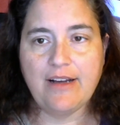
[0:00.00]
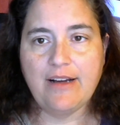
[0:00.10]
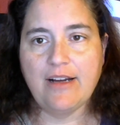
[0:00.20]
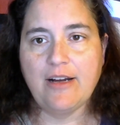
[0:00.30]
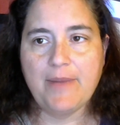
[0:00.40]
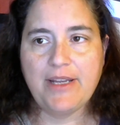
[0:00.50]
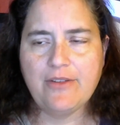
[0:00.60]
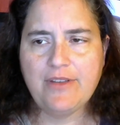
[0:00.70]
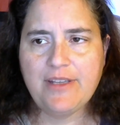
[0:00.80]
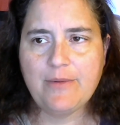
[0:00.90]
And
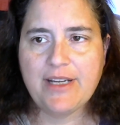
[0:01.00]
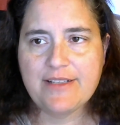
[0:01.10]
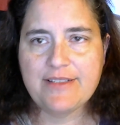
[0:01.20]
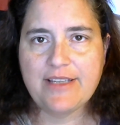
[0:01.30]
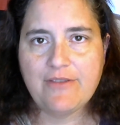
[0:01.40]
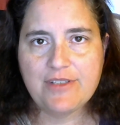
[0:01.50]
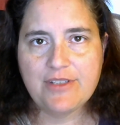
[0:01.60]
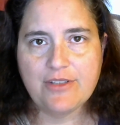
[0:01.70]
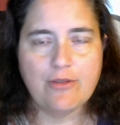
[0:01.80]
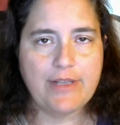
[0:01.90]
the only thing we kind of saved
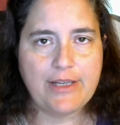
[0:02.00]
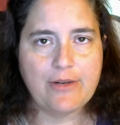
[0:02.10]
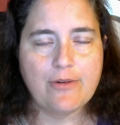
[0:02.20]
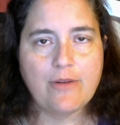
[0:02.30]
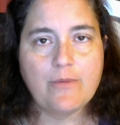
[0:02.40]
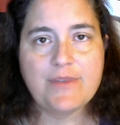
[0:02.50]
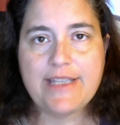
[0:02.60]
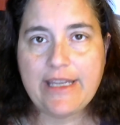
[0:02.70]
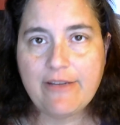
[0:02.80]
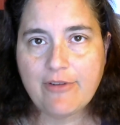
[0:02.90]
until later on was
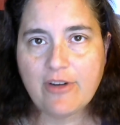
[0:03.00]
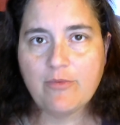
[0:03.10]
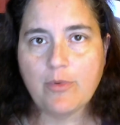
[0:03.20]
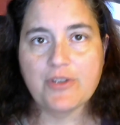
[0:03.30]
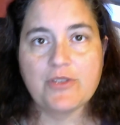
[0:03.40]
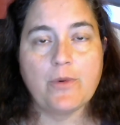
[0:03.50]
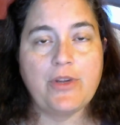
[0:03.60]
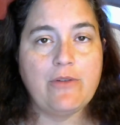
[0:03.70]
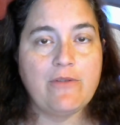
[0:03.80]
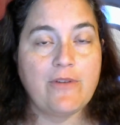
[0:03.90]
the evolve portion,
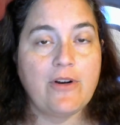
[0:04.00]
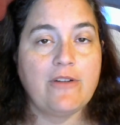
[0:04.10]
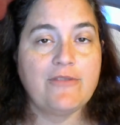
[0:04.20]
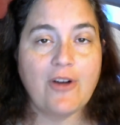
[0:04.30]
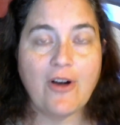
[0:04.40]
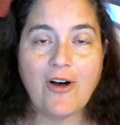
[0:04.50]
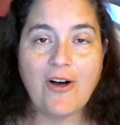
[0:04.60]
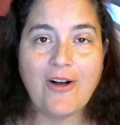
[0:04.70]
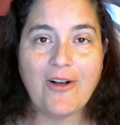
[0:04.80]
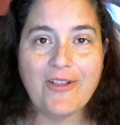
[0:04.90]
where you evolved
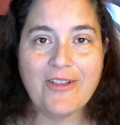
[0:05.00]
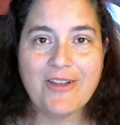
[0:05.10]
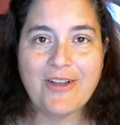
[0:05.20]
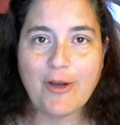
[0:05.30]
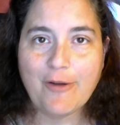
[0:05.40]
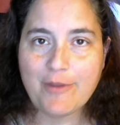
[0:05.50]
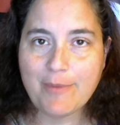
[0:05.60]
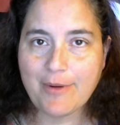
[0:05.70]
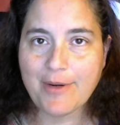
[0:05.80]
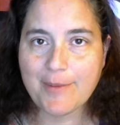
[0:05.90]
all of
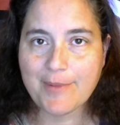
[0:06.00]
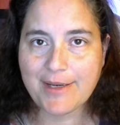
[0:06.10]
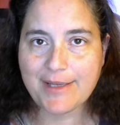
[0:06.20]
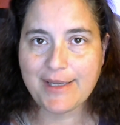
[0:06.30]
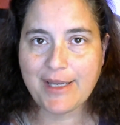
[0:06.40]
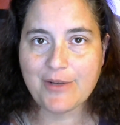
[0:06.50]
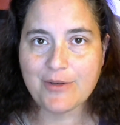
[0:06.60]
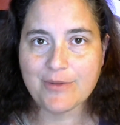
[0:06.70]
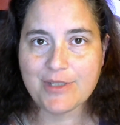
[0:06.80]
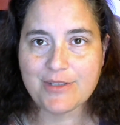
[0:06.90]
the Pokemon in the
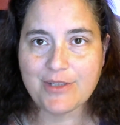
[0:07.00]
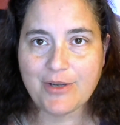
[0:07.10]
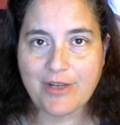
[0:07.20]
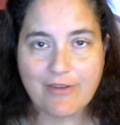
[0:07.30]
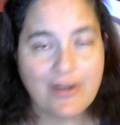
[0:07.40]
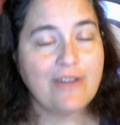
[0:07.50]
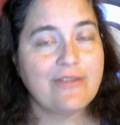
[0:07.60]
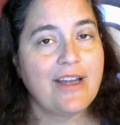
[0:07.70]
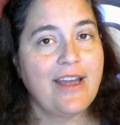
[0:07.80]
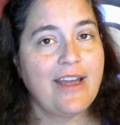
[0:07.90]
Kanto region that could evolve